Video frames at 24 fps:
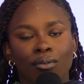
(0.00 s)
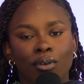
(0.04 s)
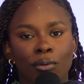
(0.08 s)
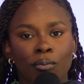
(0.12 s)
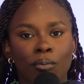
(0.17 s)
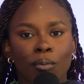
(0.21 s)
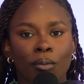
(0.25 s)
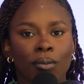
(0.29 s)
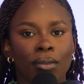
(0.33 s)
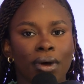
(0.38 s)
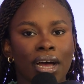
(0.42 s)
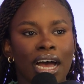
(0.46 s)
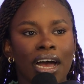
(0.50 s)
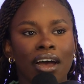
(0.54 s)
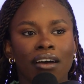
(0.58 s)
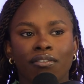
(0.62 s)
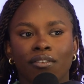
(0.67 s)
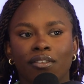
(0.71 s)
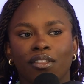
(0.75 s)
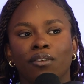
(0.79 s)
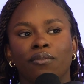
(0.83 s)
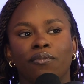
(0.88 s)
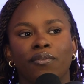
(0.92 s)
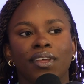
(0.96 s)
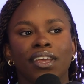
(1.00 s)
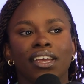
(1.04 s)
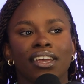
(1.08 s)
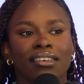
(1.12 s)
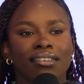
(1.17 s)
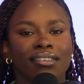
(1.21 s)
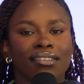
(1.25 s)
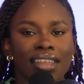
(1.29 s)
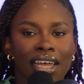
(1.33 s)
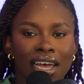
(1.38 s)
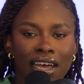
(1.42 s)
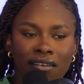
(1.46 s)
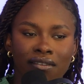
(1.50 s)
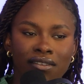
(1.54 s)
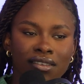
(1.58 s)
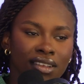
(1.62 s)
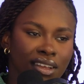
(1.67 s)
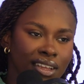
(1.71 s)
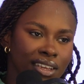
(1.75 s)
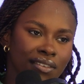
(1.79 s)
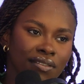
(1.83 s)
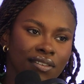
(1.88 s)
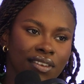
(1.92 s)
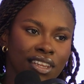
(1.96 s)
When half of the VA staff is
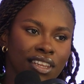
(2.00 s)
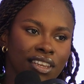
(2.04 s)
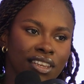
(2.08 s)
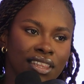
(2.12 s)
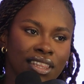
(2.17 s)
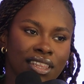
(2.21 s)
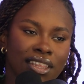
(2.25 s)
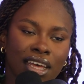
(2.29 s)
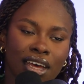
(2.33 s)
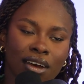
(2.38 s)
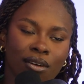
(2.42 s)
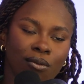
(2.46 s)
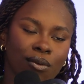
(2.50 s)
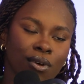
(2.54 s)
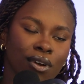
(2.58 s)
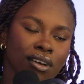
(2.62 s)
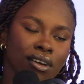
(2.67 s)
not even at work.